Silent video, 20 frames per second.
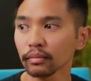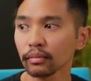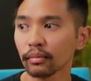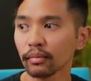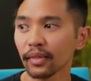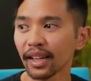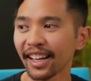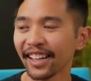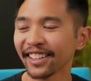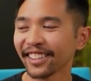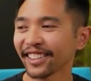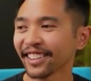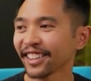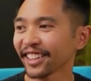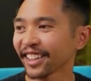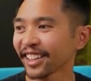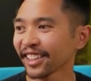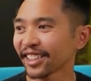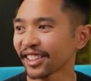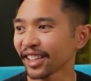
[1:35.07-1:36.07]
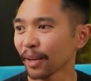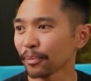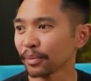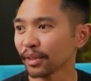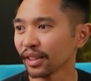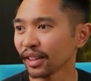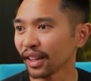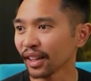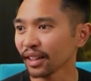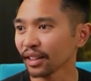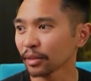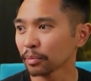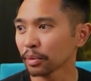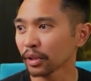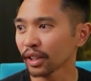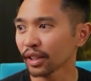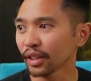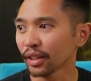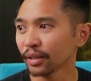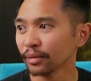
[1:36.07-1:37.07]
and I'll click accept. That looks pretty
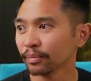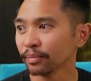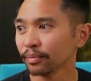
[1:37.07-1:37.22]
good.